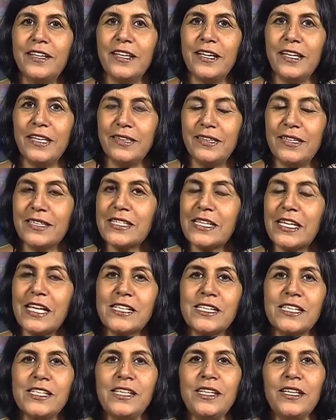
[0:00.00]
in this
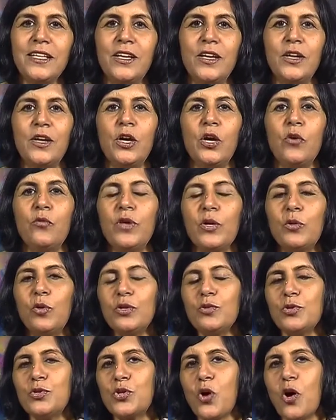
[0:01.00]
lesson, we are
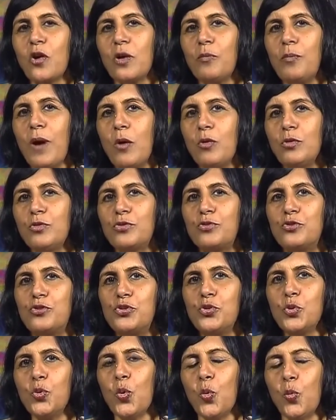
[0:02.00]
going to talk about
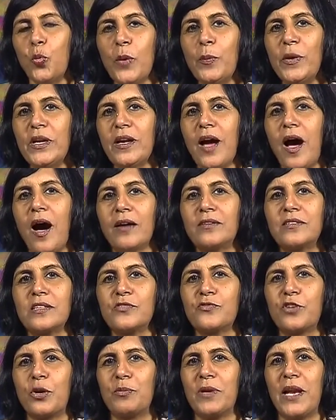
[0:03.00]
two women
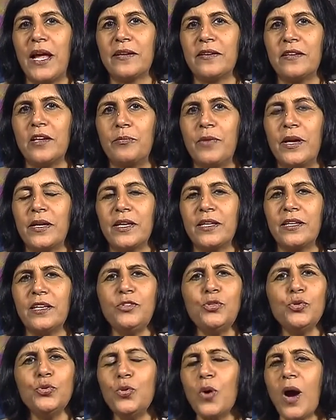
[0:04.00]
artists from Latin America,
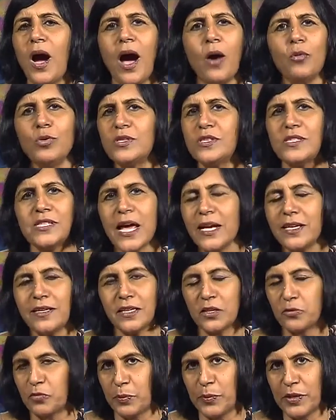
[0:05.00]
two
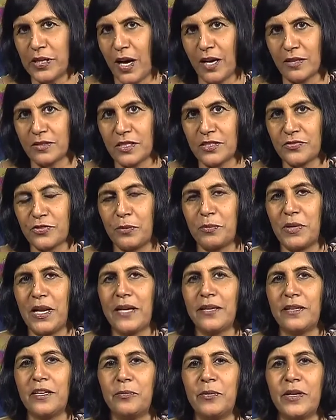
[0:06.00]
outstanding women artists from
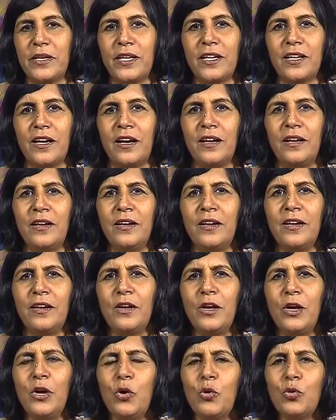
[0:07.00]
Latin America,
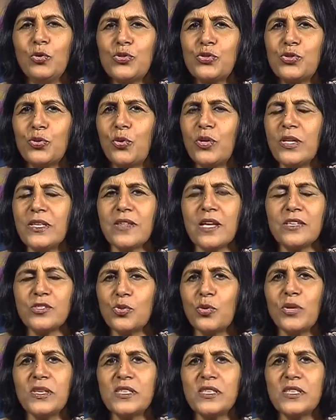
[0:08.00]
whose stories are so